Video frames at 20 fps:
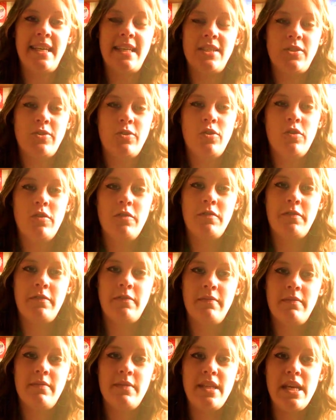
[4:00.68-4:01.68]
it sort of
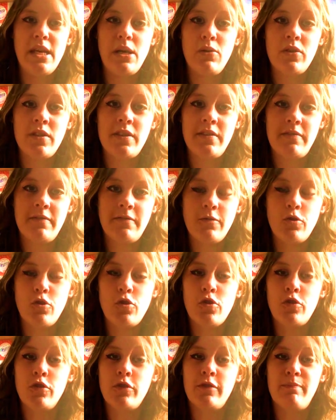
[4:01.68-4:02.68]
used
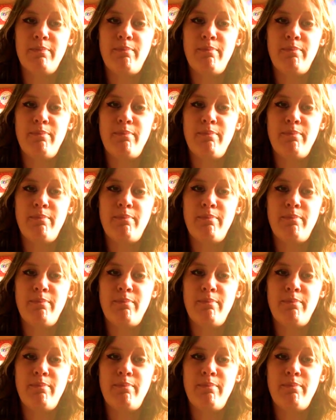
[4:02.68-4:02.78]
for